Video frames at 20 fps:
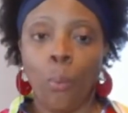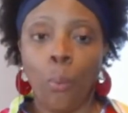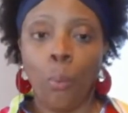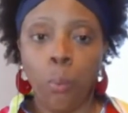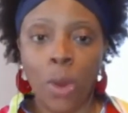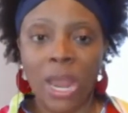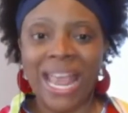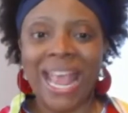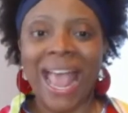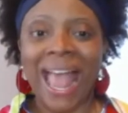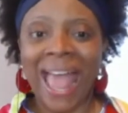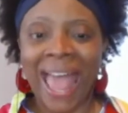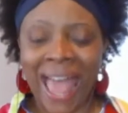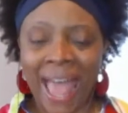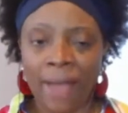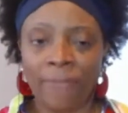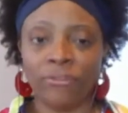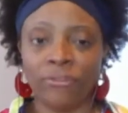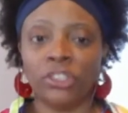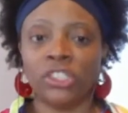we
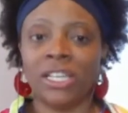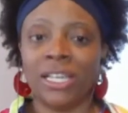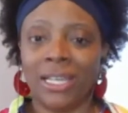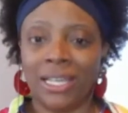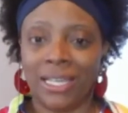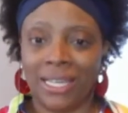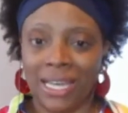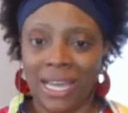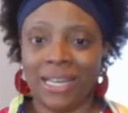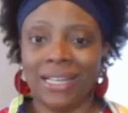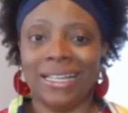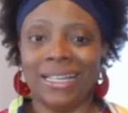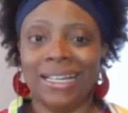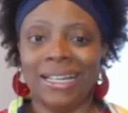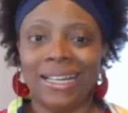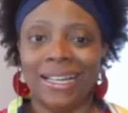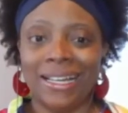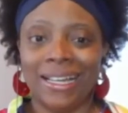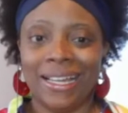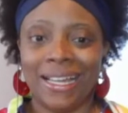have to get
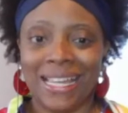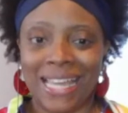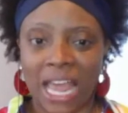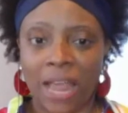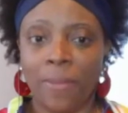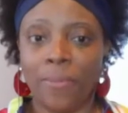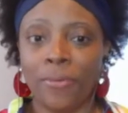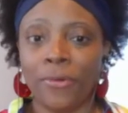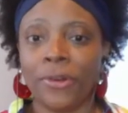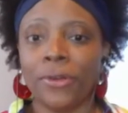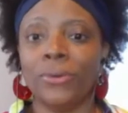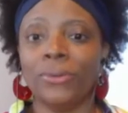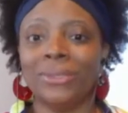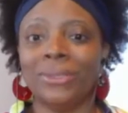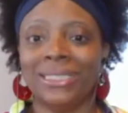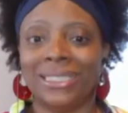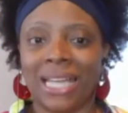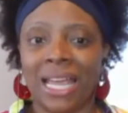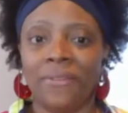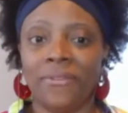Gabriel
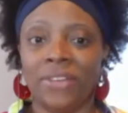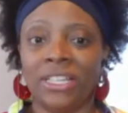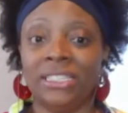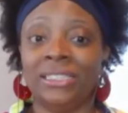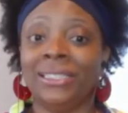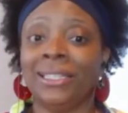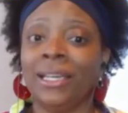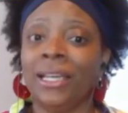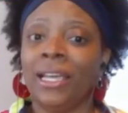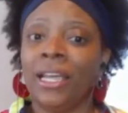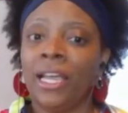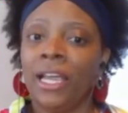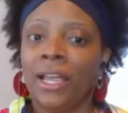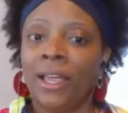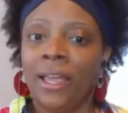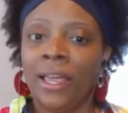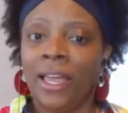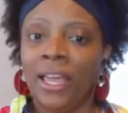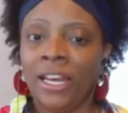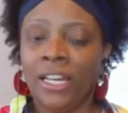Davis
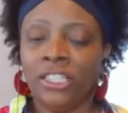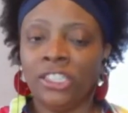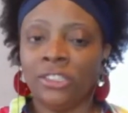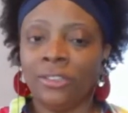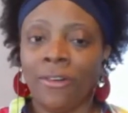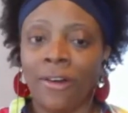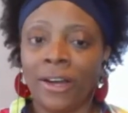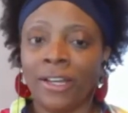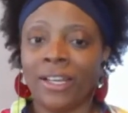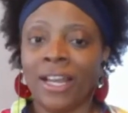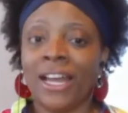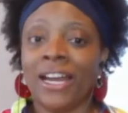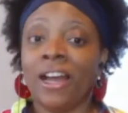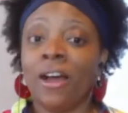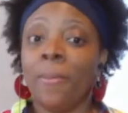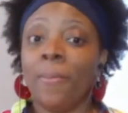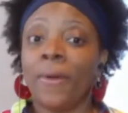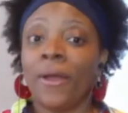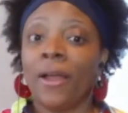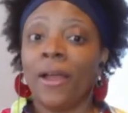in the starting
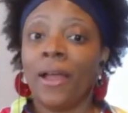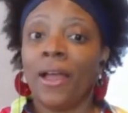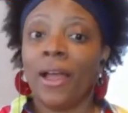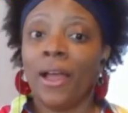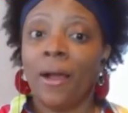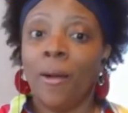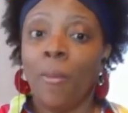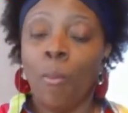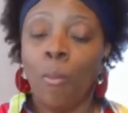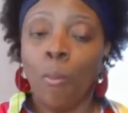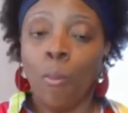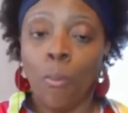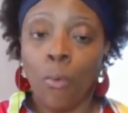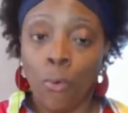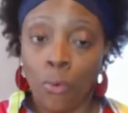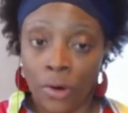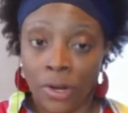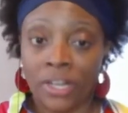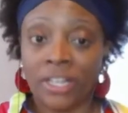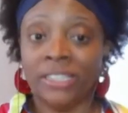lineup
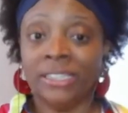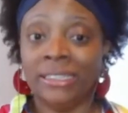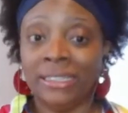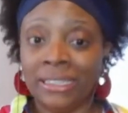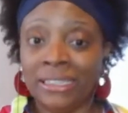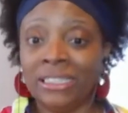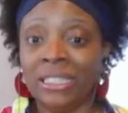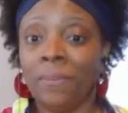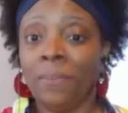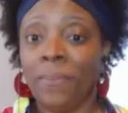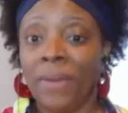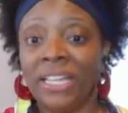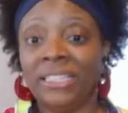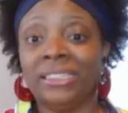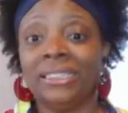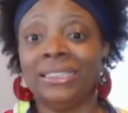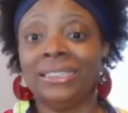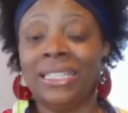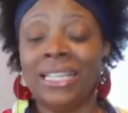on a consistent basis.